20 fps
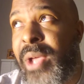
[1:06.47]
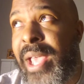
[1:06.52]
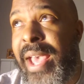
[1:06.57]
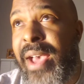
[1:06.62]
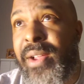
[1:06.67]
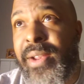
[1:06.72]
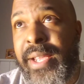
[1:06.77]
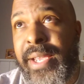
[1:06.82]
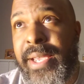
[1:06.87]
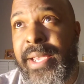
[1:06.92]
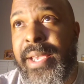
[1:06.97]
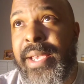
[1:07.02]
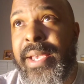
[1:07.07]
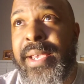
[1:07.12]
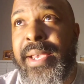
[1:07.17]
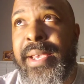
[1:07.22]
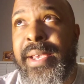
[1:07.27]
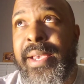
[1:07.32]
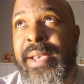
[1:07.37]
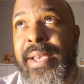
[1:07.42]
county.
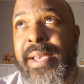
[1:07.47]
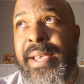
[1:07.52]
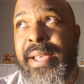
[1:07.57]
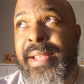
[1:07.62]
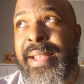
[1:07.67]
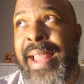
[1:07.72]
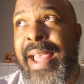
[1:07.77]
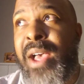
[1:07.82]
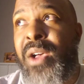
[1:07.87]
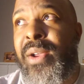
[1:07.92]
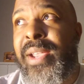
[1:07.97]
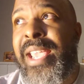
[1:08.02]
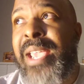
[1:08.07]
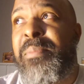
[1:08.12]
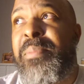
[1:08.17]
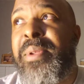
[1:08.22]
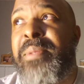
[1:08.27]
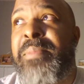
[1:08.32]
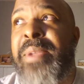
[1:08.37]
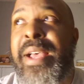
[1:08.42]
Now,
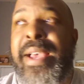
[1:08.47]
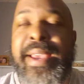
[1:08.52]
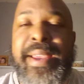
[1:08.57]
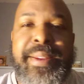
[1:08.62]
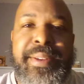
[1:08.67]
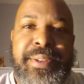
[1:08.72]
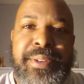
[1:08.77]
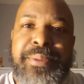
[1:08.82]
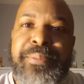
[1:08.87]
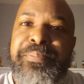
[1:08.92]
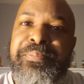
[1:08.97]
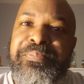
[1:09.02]
keep in mind,